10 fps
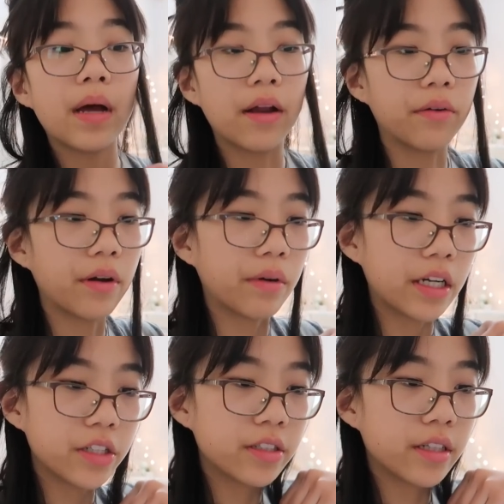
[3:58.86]
I don't know what
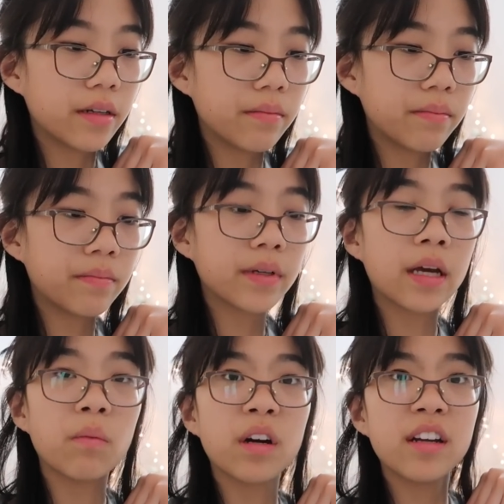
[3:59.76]
I just did.
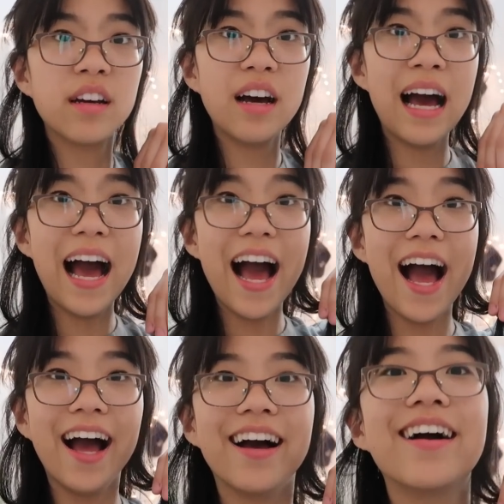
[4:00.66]
Okay, we're gonna,
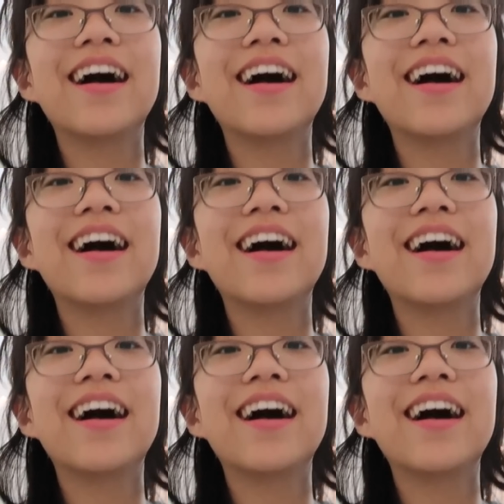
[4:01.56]
ah,